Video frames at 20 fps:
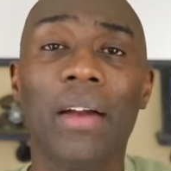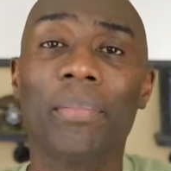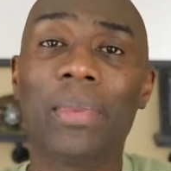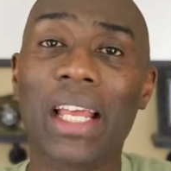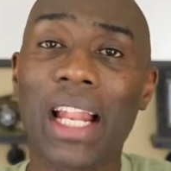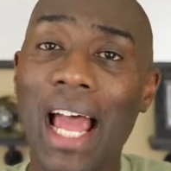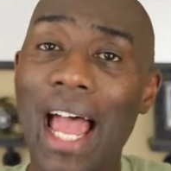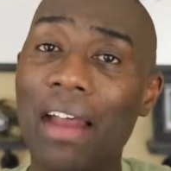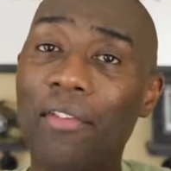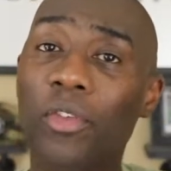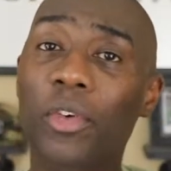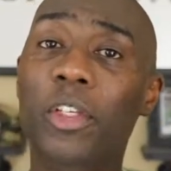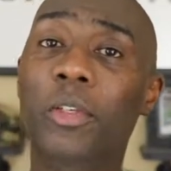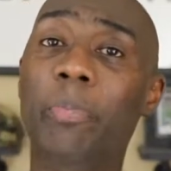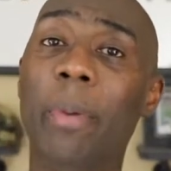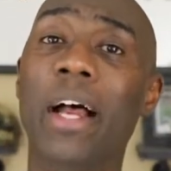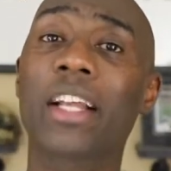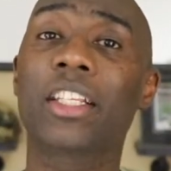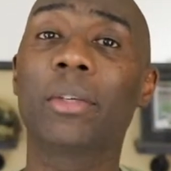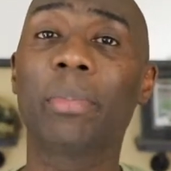That I have a
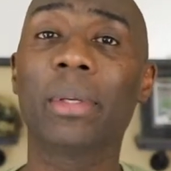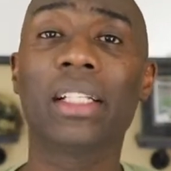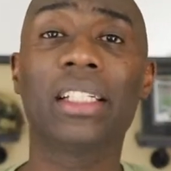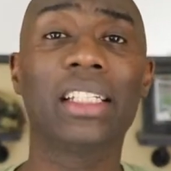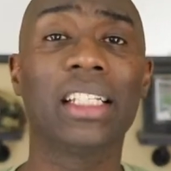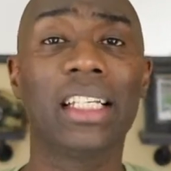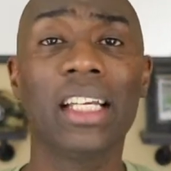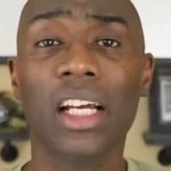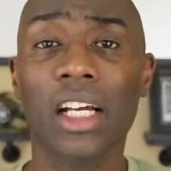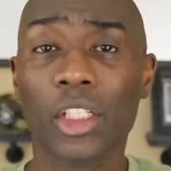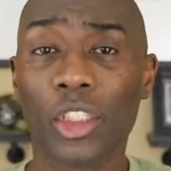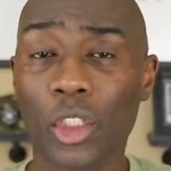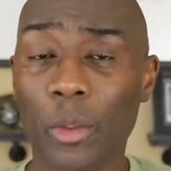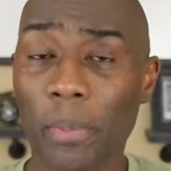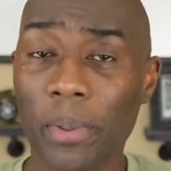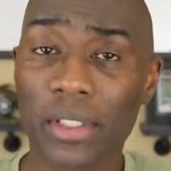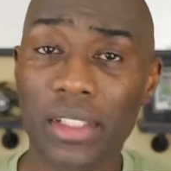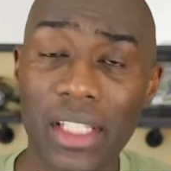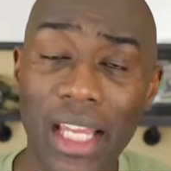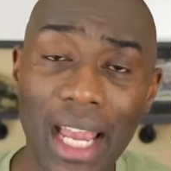responsibility to
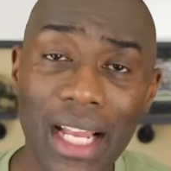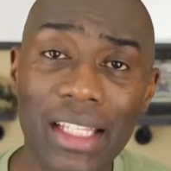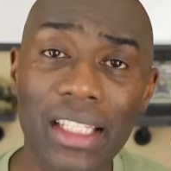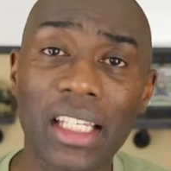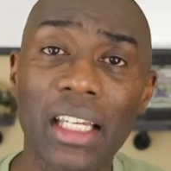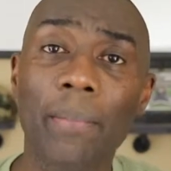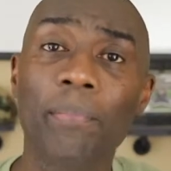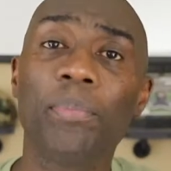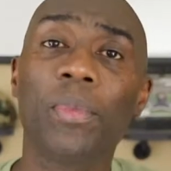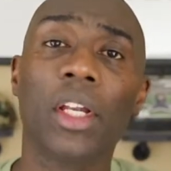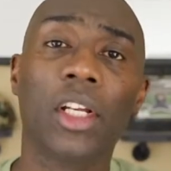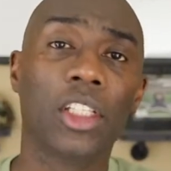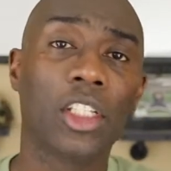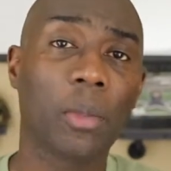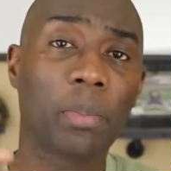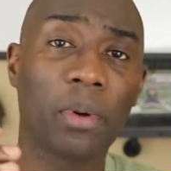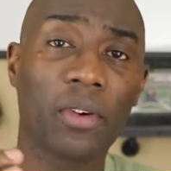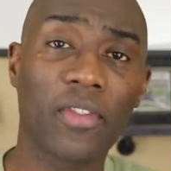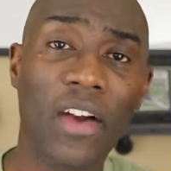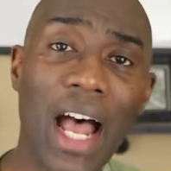protect it,
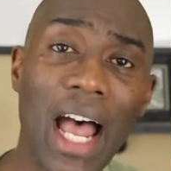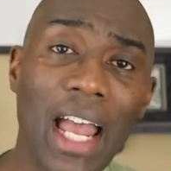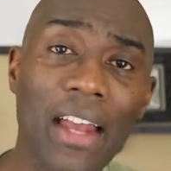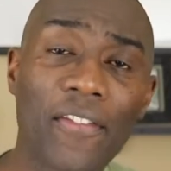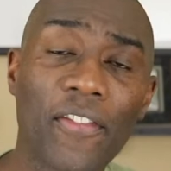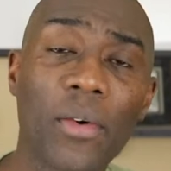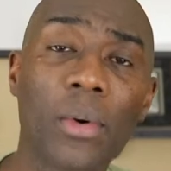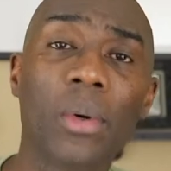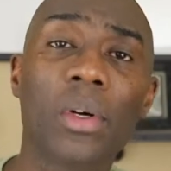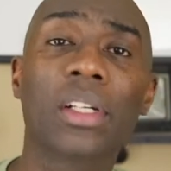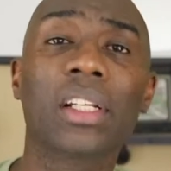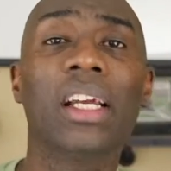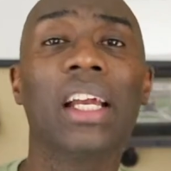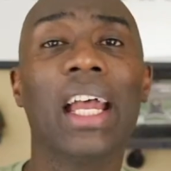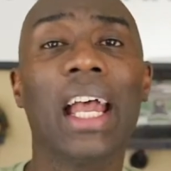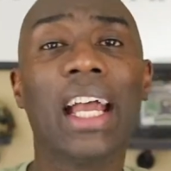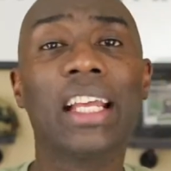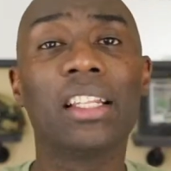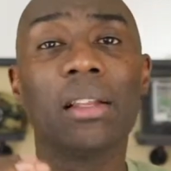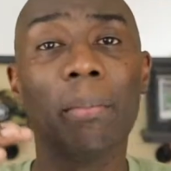to provide for it,
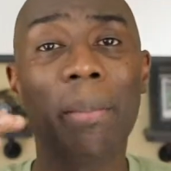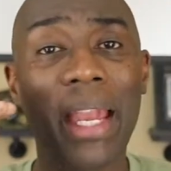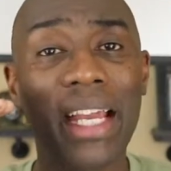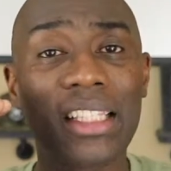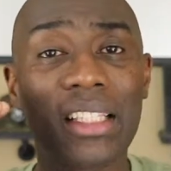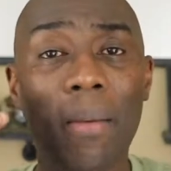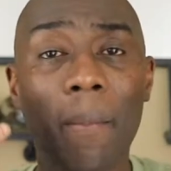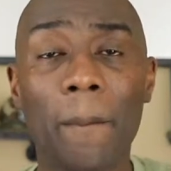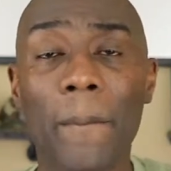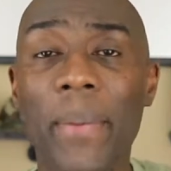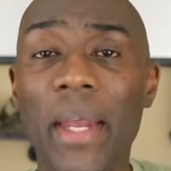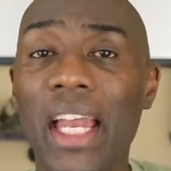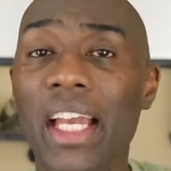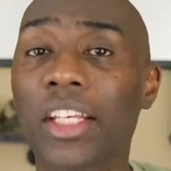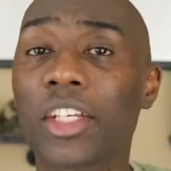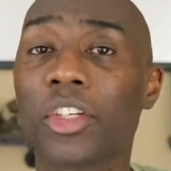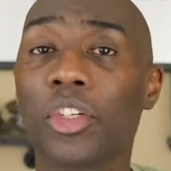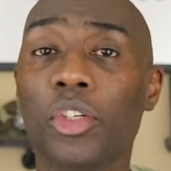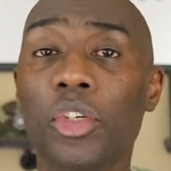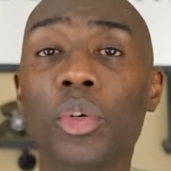and to make the
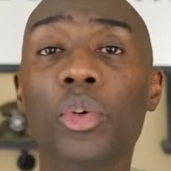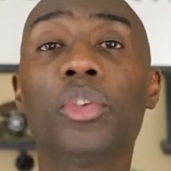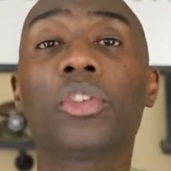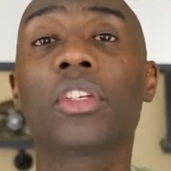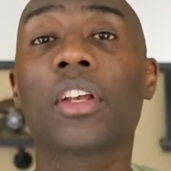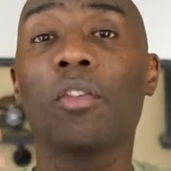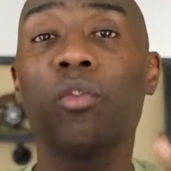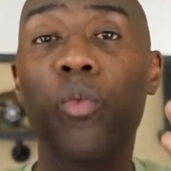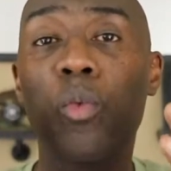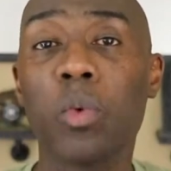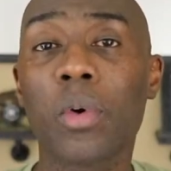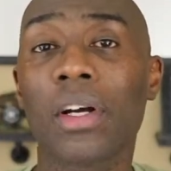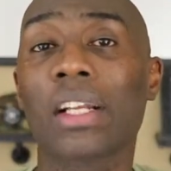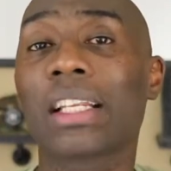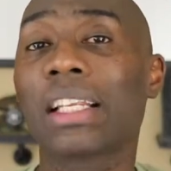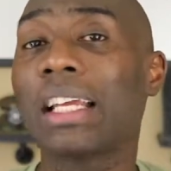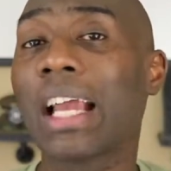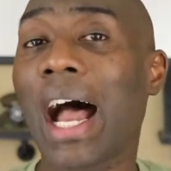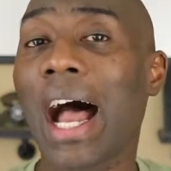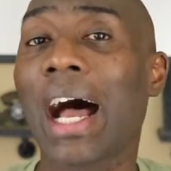best use of
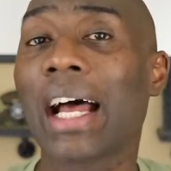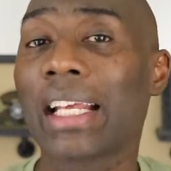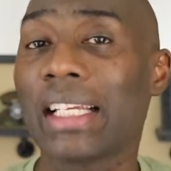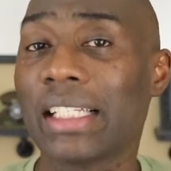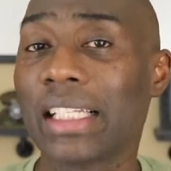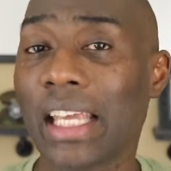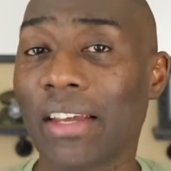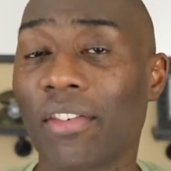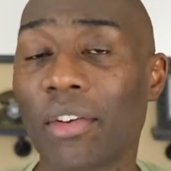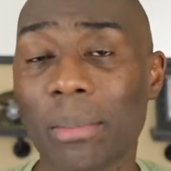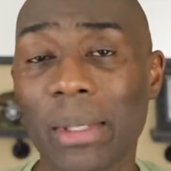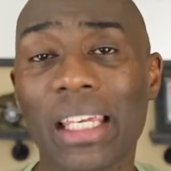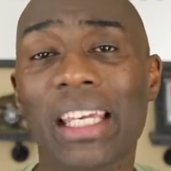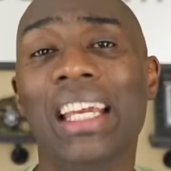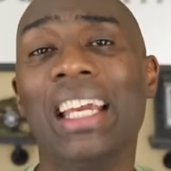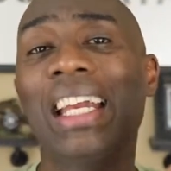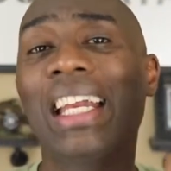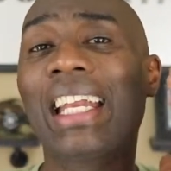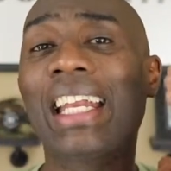what God has given me.